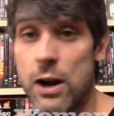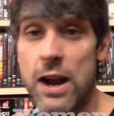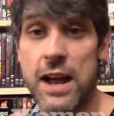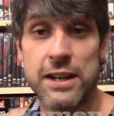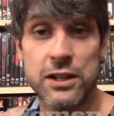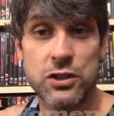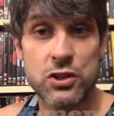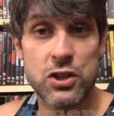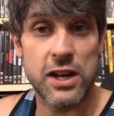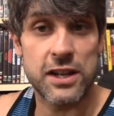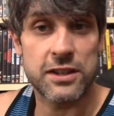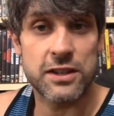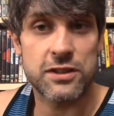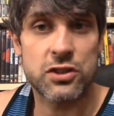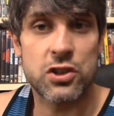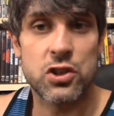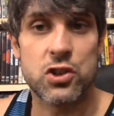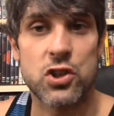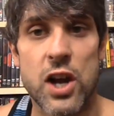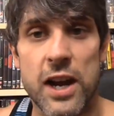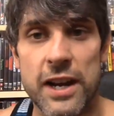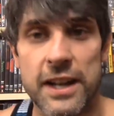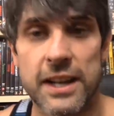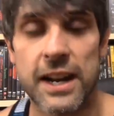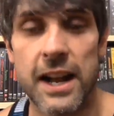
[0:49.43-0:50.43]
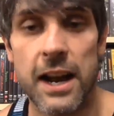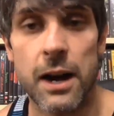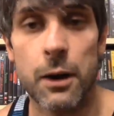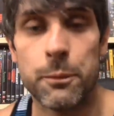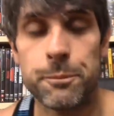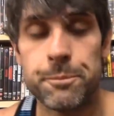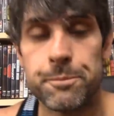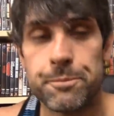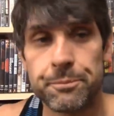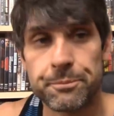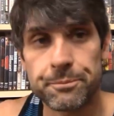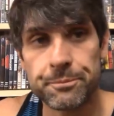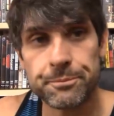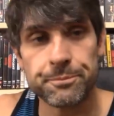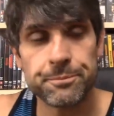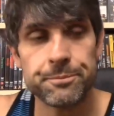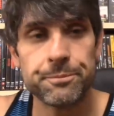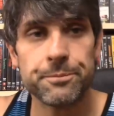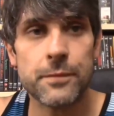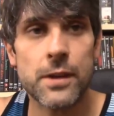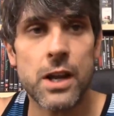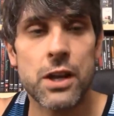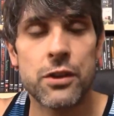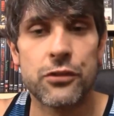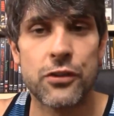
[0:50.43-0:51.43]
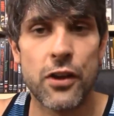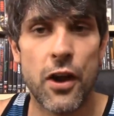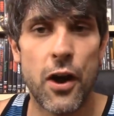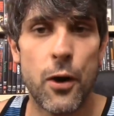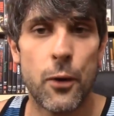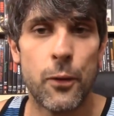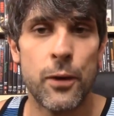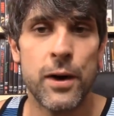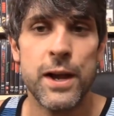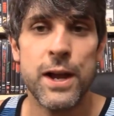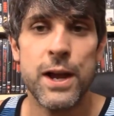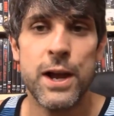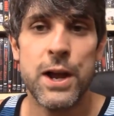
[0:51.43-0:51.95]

had a chance to check it out. So